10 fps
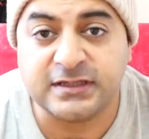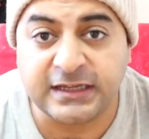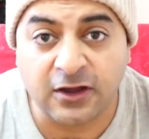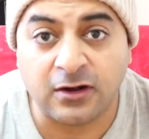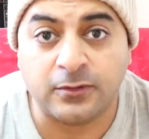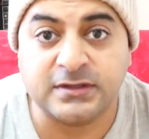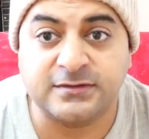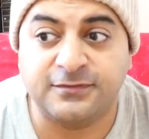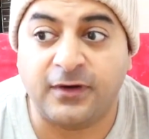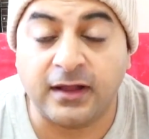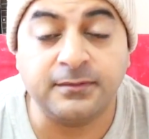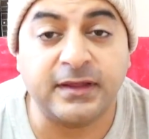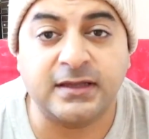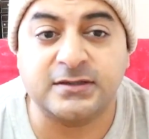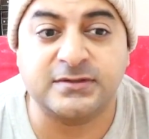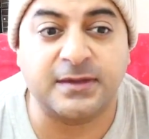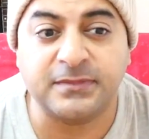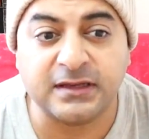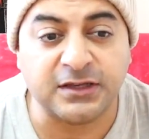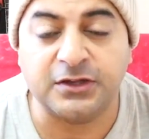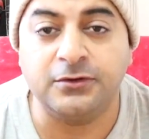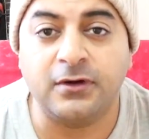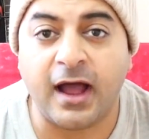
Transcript: the Eon was fun because it was something new.